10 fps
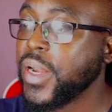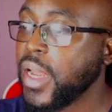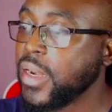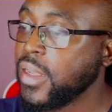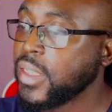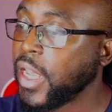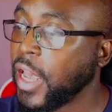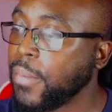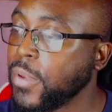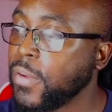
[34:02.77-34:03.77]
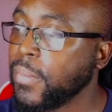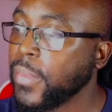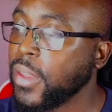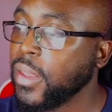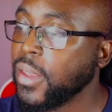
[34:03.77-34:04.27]
that does happen,
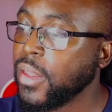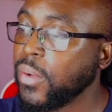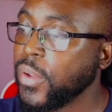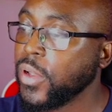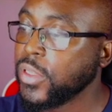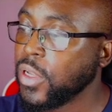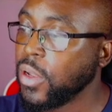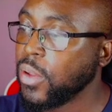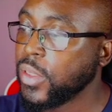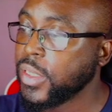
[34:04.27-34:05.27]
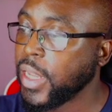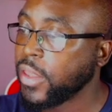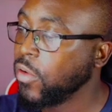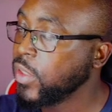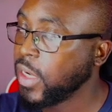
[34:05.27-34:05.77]
we are told that
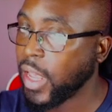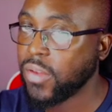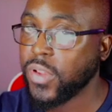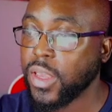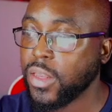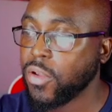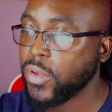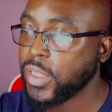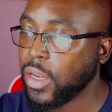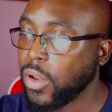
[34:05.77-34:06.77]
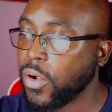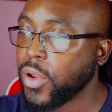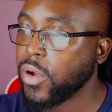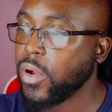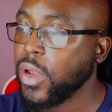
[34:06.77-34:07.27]
there is an advocate, there is a
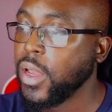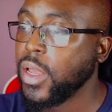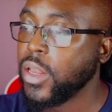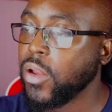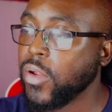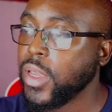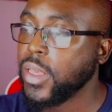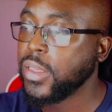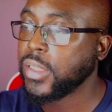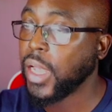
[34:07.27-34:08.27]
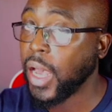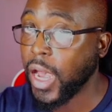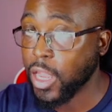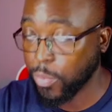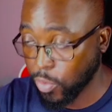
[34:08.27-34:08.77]
lawyer, there is a
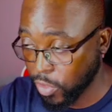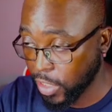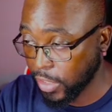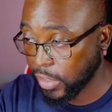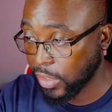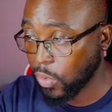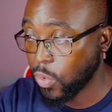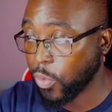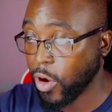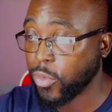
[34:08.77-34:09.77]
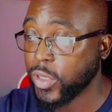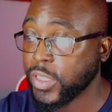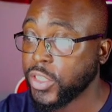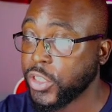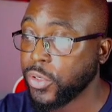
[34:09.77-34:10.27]
high priest who
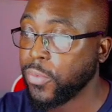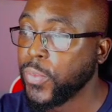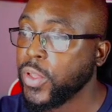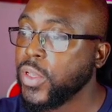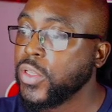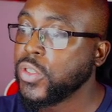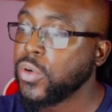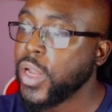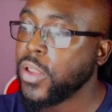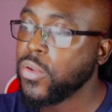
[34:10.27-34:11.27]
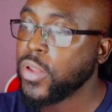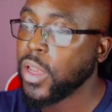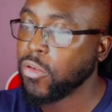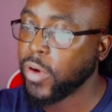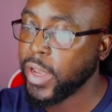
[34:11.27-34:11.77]
represents you so that you
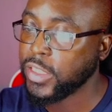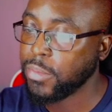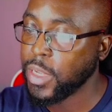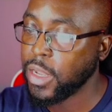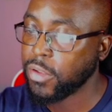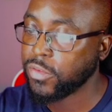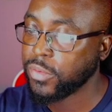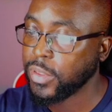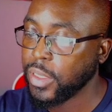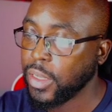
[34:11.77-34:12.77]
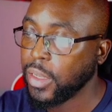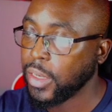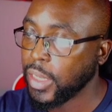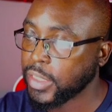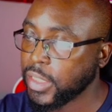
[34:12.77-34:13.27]
can rise above.
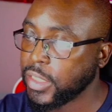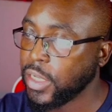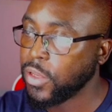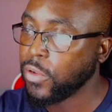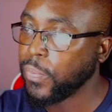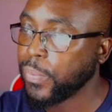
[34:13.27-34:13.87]
Let's continue.